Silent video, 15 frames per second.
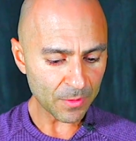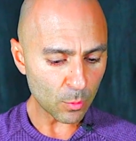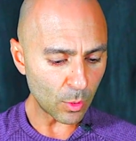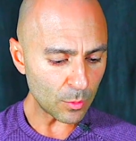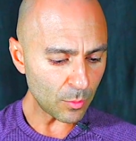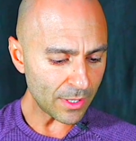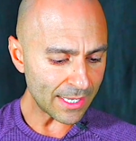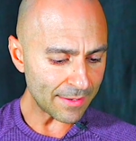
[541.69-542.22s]

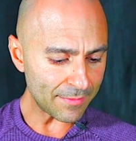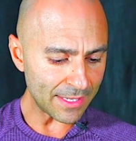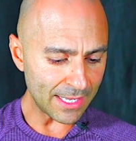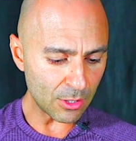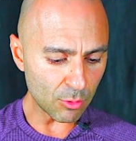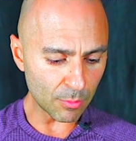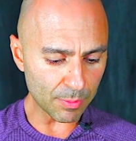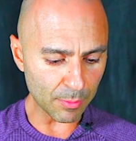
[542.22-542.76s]
When we give an
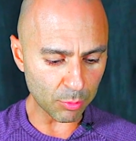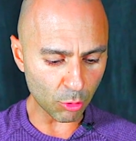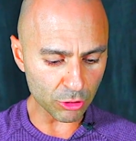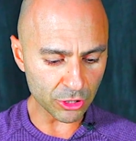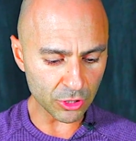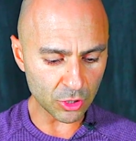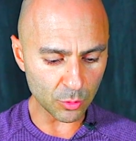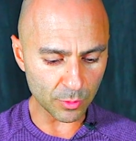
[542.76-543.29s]
equal
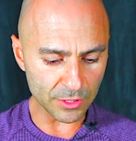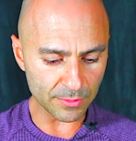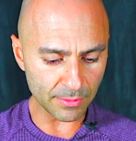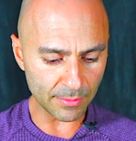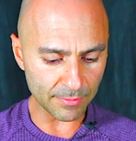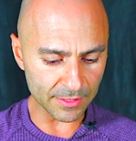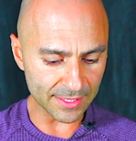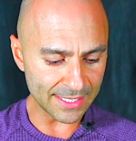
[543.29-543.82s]
proportion to which
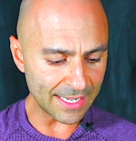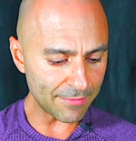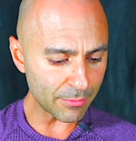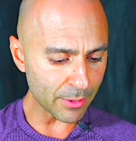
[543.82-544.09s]
we receive,